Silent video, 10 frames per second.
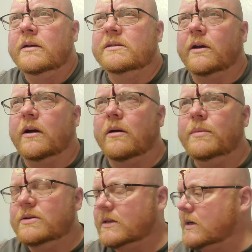So I
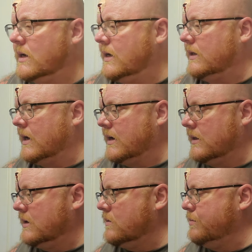almost need like a
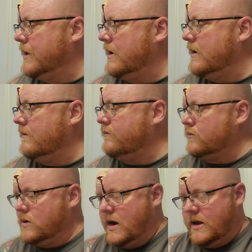little bit of
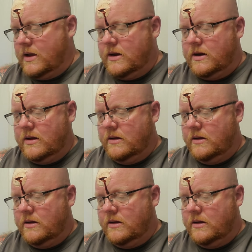red.